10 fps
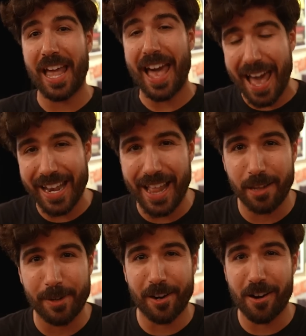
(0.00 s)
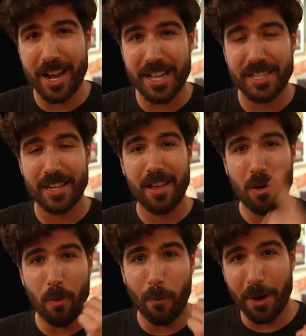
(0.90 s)
at Halloween Horror Nights
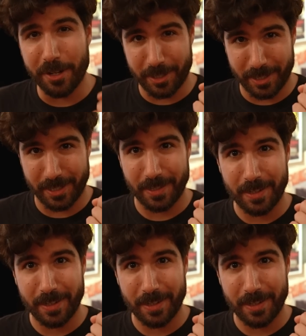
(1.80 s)
once.